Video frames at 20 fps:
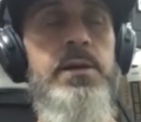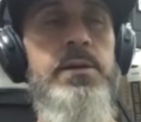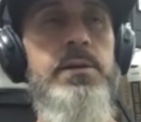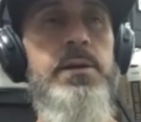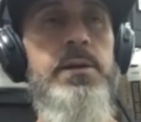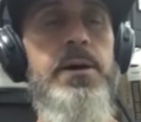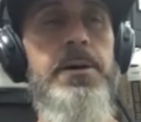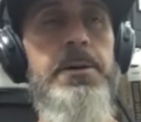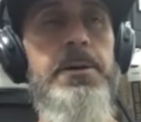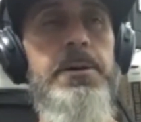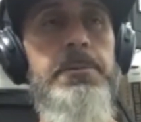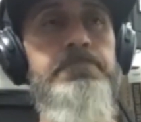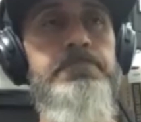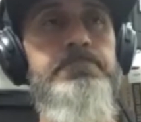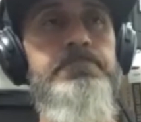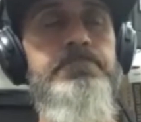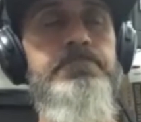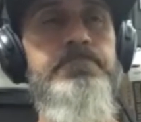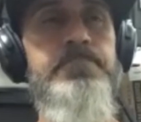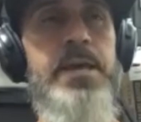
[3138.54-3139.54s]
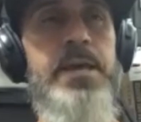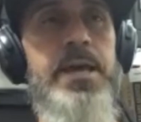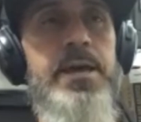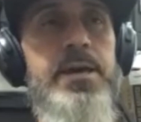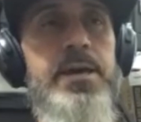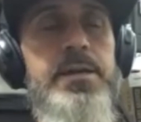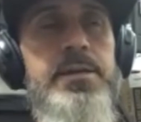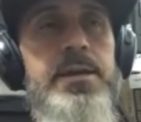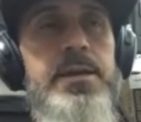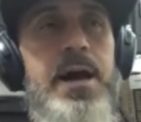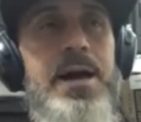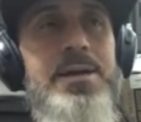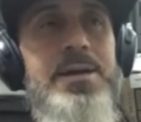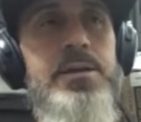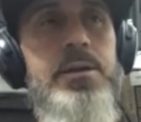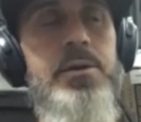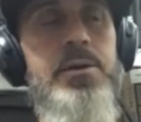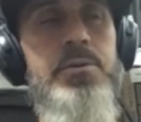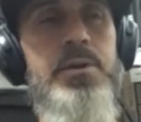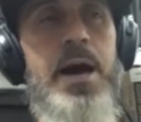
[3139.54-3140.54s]
um, and
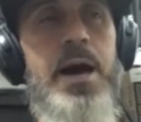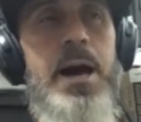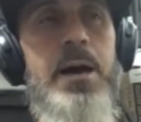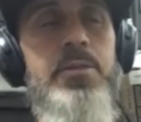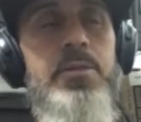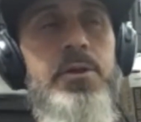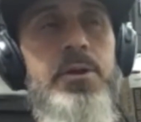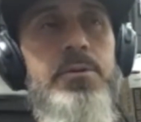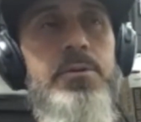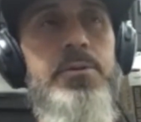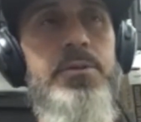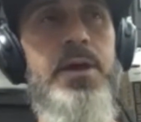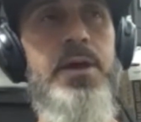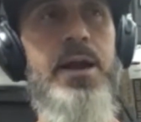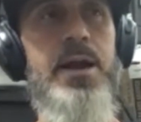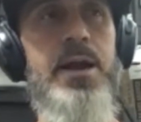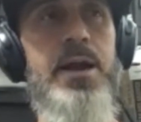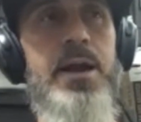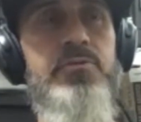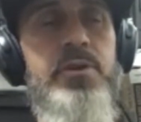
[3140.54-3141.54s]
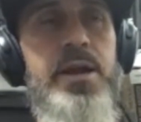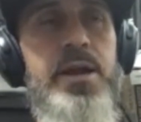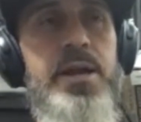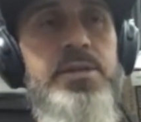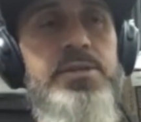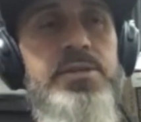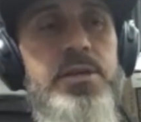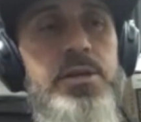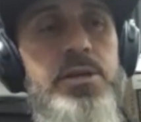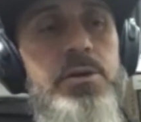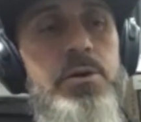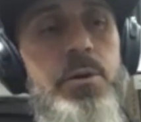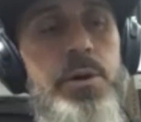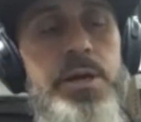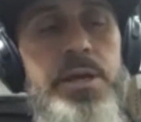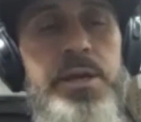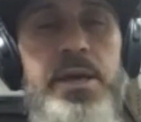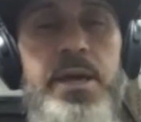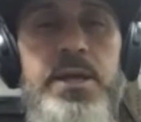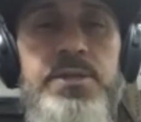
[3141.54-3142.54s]
not they're not afraid to go
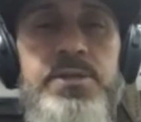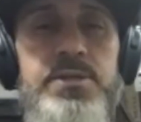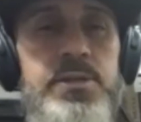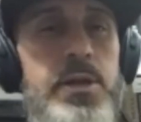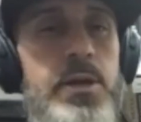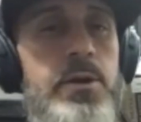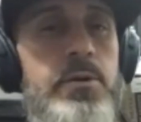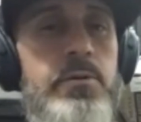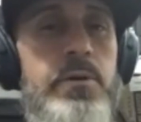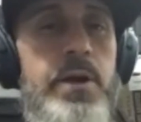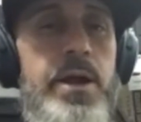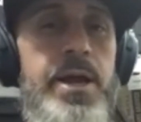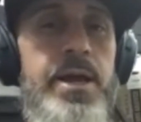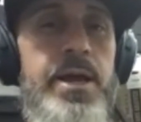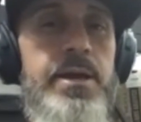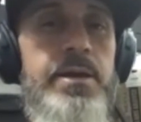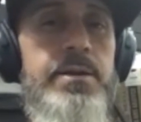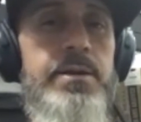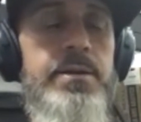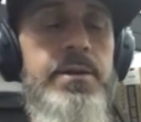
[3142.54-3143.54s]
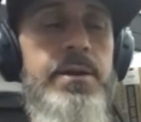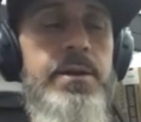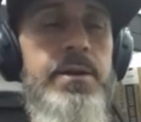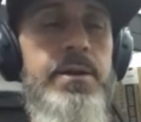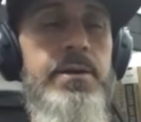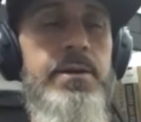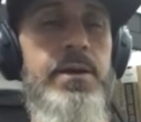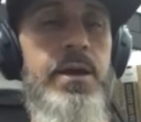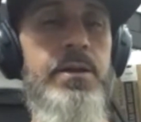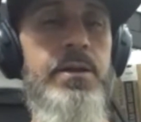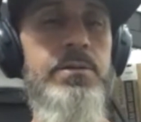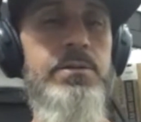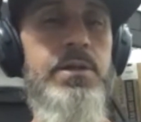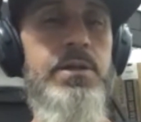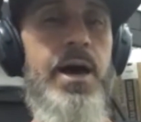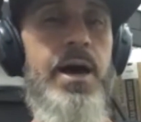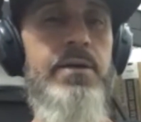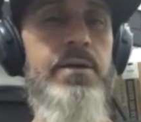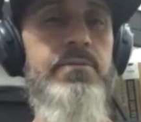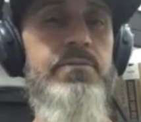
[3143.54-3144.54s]
against the grain in a
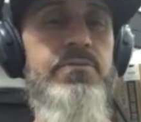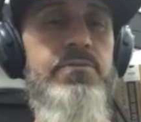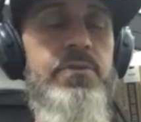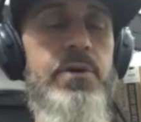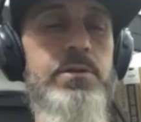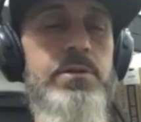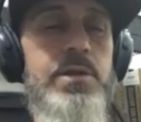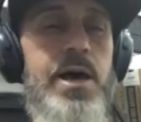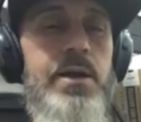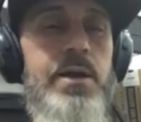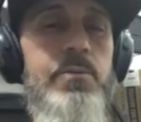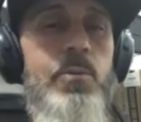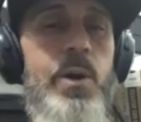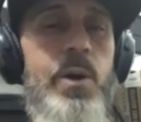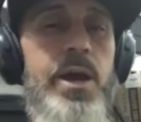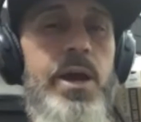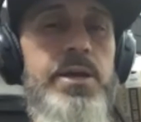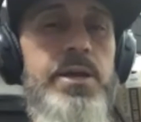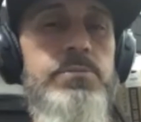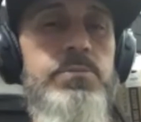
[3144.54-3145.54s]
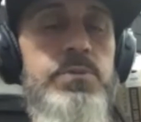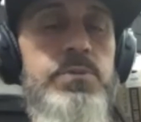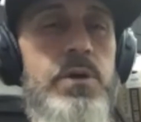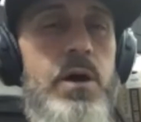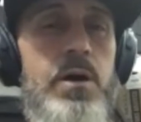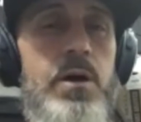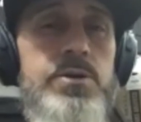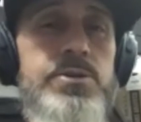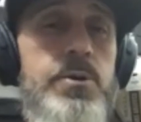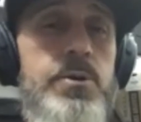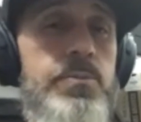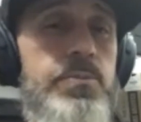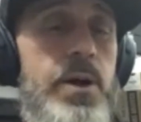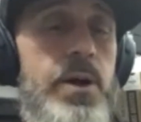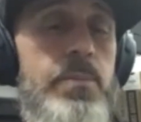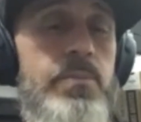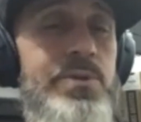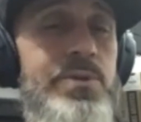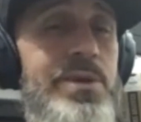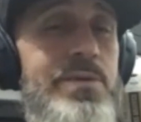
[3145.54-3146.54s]
lot of ways, but also
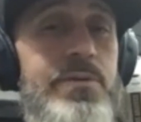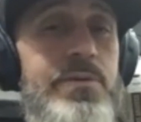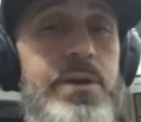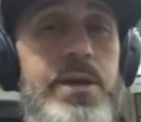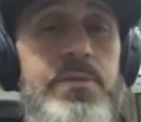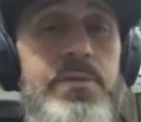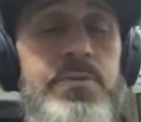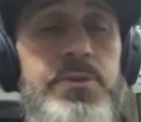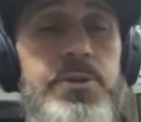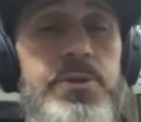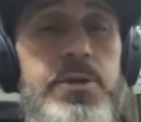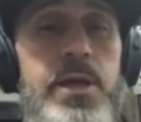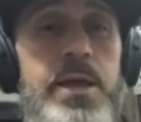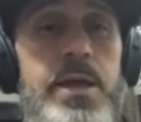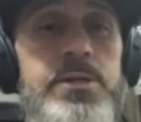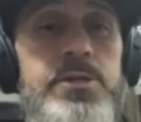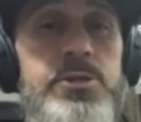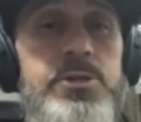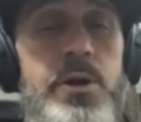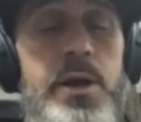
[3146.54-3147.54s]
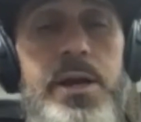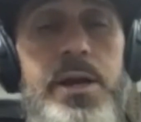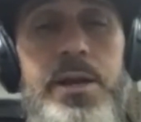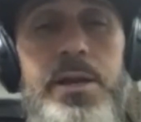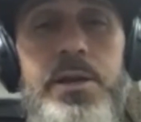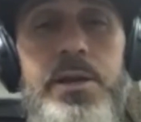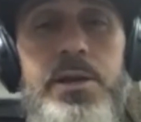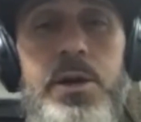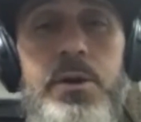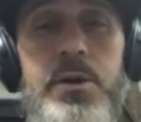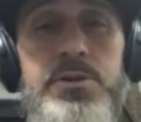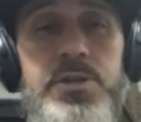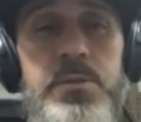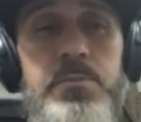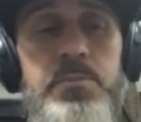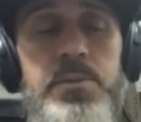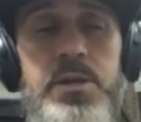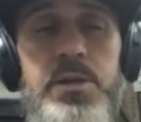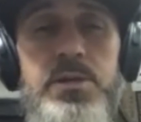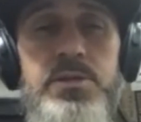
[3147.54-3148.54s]
probably even in training and coaching,
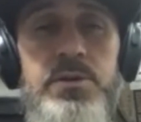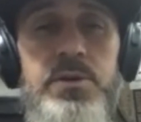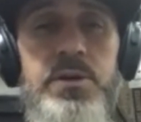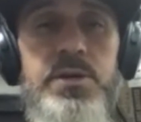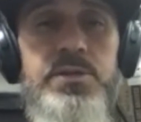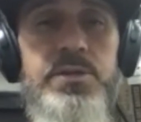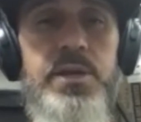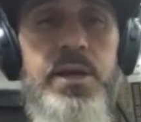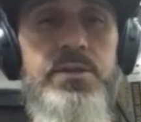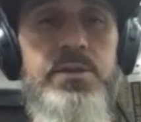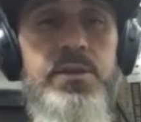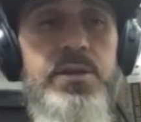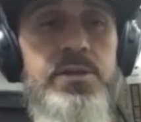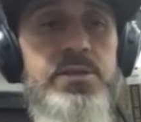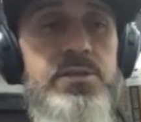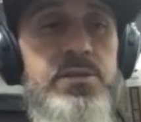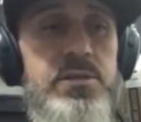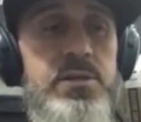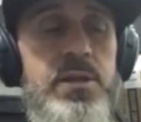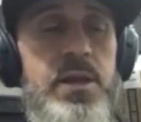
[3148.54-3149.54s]
because there is like this